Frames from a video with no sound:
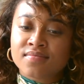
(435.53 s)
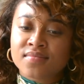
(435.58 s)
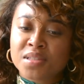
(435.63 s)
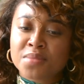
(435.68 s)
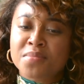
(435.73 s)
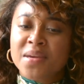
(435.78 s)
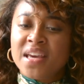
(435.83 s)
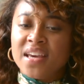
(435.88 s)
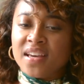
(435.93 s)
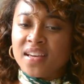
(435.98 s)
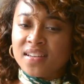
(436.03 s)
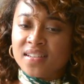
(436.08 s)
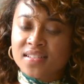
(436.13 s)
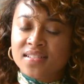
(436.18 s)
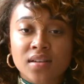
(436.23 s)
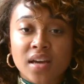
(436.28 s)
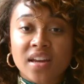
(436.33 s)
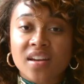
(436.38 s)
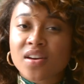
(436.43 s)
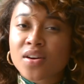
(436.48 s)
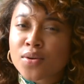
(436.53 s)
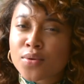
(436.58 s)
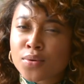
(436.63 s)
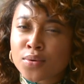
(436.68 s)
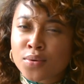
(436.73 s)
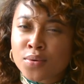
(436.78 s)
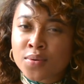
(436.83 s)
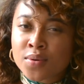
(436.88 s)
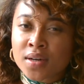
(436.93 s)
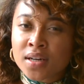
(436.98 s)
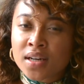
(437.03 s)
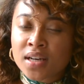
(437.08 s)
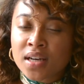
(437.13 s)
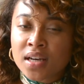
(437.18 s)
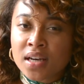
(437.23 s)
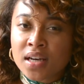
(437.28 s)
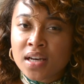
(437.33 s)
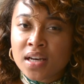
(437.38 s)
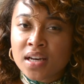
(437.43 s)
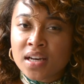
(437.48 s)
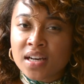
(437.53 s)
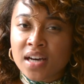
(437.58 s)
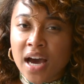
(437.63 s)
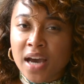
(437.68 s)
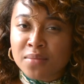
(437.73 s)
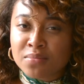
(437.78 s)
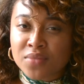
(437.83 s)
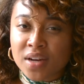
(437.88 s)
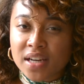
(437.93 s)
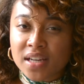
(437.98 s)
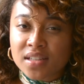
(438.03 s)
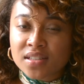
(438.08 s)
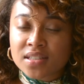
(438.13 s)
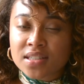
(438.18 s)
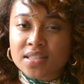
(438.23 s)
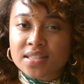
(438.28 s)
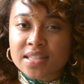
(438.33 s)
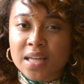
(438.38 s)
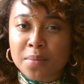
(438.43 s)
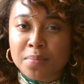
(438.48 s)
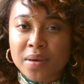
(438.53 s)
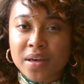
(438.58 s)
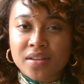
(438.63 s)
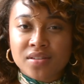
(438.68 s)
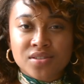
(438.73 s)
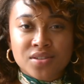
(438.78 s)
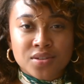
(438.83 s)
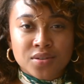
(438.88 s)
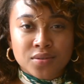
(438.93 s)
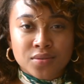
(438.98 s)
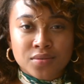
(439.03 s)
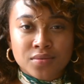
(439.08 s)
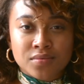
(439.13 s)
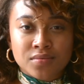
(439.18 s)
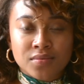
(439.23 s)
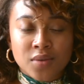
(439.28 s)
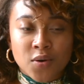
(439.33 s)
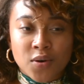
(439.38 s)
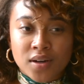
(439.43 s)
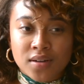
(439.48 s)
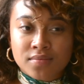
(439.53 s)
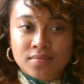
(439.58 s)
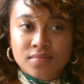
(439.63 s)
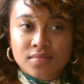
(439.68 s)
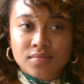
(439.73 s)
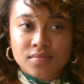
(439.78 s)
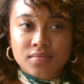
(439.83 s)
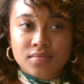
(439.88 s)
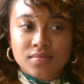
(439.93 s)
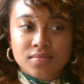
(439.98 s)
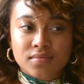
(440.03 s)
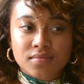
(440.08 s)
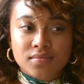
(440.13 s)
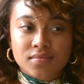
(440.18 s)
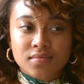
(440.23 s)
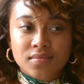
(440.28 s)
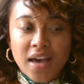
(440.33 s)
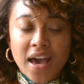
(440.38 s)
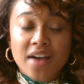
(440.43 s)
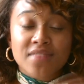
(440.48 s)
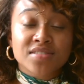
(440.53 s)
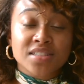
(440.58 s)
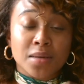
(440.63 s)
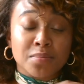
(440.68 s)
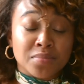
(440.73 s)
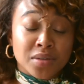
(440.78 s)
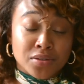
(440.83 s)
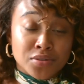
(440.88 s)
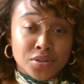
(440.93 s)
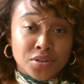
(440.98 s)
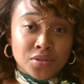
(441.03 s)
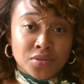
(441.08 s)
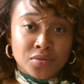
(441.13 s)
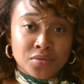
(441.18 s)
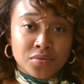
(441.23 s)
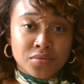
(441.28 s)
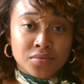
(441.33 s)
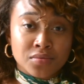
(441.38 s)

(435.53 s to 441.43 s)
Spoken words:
me and who I'm ready to step into, or have stepped into.